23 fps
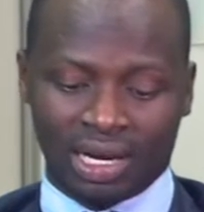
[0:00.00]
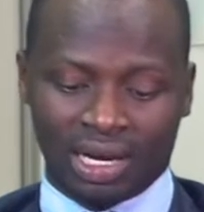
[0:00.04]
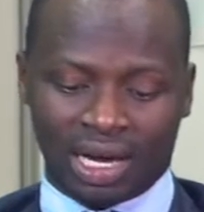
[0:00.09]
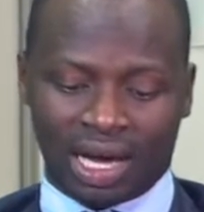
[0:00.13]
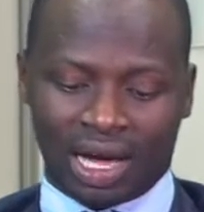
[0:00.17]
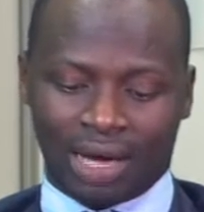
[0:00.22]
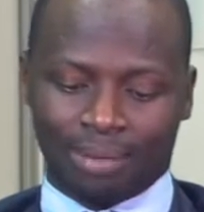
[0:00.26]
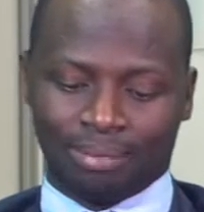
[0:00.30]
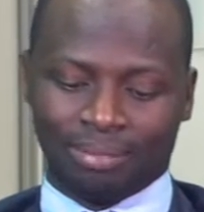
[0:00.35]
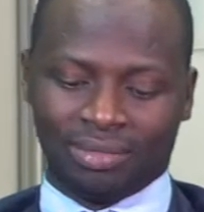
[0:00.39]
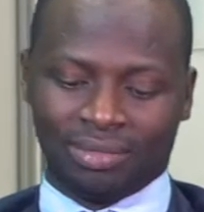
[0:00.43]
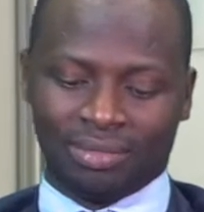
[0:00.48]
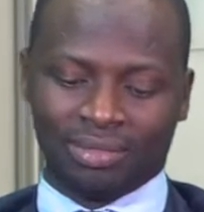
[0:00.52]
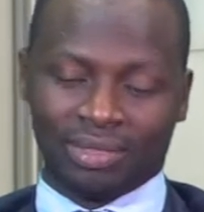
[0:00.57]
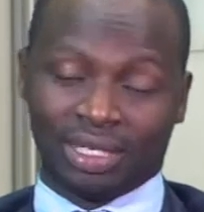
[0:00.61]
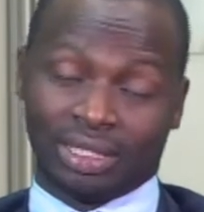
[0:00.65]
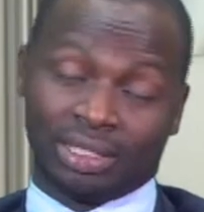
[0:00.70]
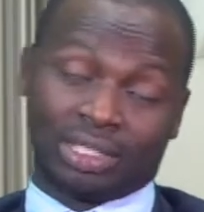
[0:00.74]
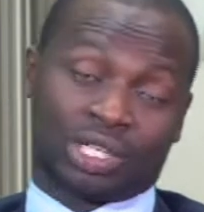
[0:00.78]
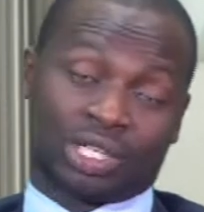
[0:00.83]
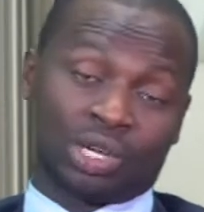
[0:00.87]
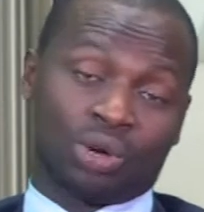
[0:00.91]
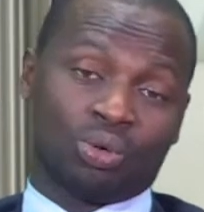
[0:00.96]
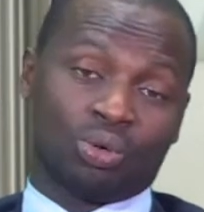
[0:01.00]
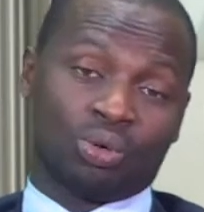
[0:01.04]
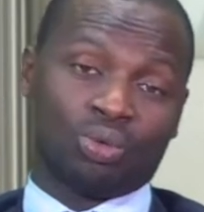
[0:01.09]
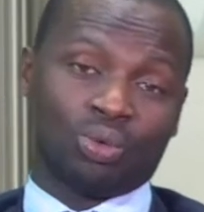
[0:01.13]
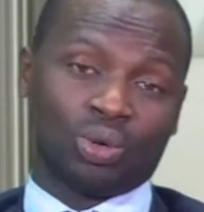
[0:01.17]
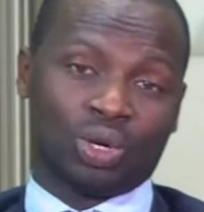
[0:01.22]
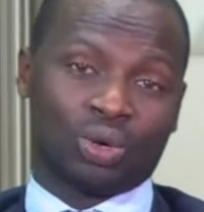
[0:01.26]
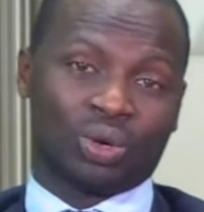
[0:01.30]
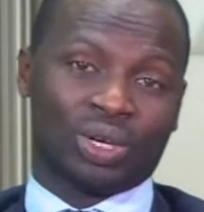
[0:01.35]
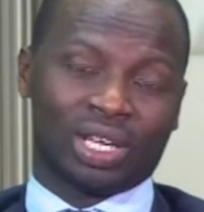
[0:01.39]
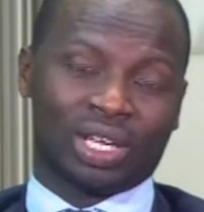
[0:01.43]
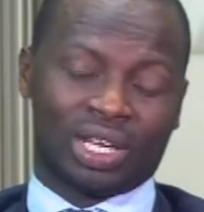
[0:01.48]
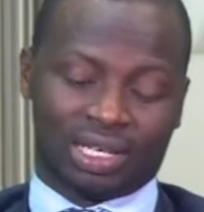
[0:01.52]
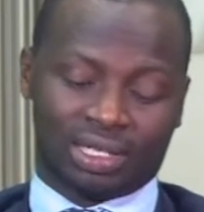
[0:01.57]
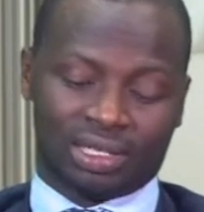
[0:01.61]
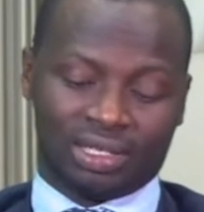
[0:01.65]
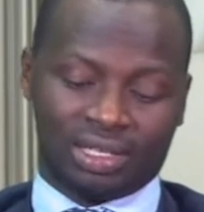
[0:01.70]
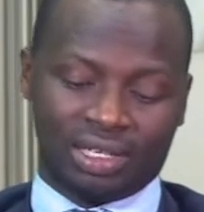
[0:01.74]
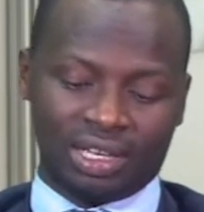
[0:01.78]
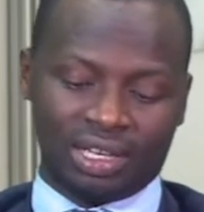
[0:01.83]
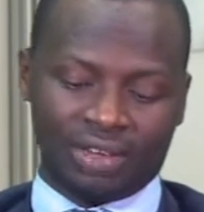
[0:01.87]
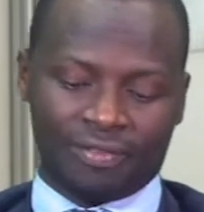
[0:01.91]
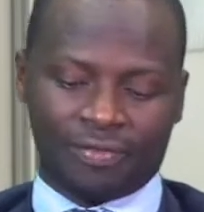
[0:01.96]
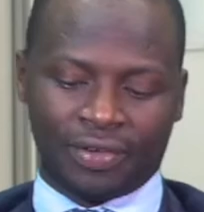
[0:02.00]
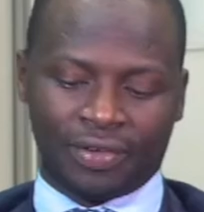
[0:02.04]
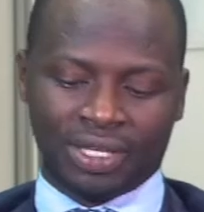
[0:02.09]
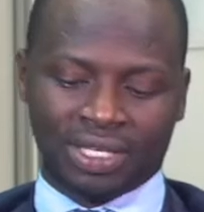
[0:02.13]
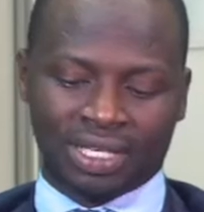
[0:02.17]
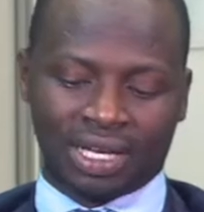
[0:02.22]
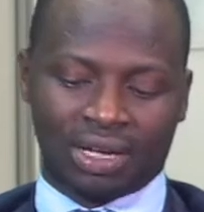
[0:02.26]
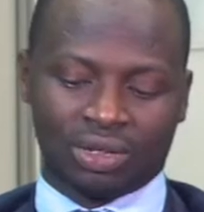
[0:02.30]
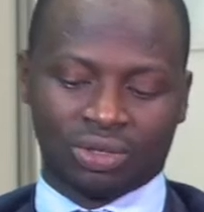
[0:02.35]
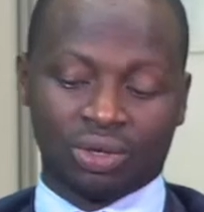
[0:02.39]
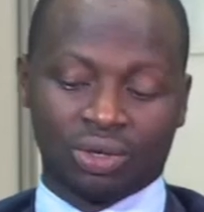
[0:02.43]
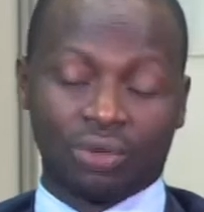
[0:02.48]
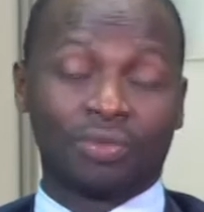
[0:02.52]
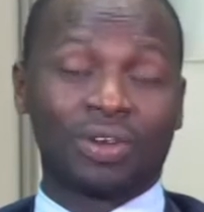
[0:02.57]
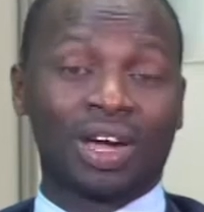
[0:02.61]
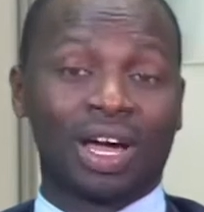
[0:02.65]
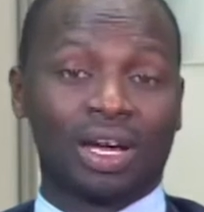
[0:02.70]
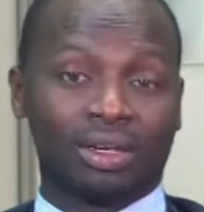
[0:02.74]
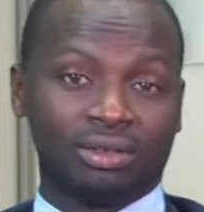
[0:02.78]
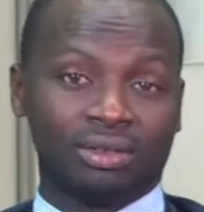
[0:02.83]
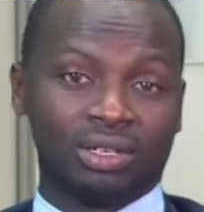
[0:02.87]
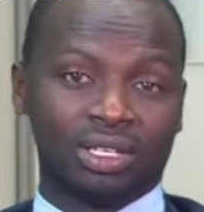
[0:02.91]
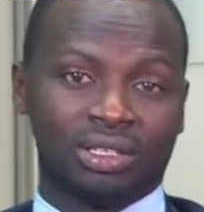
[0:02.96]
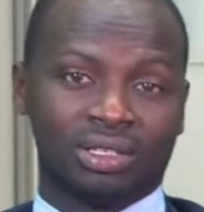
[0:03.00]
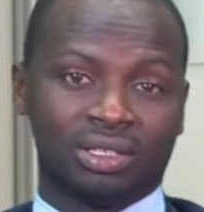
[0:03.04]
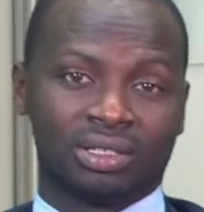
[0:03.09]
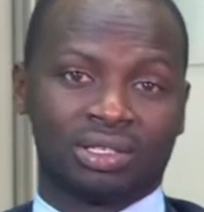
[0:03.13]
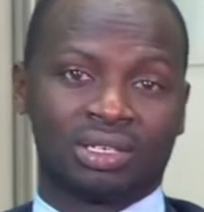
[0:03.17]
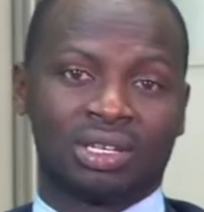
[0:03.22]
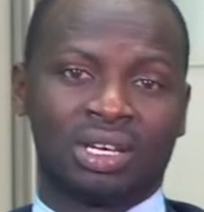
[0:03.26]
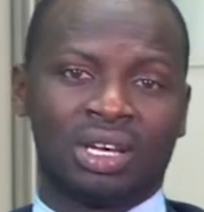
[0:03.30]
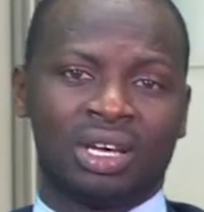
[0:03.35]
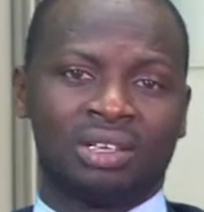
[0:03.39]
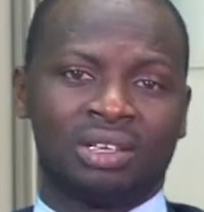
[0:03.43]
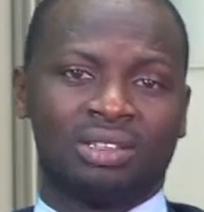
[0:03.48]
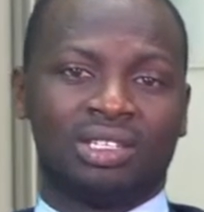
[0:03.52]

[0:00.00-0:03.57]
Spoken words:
And so we're looking at the near phase out of card readers.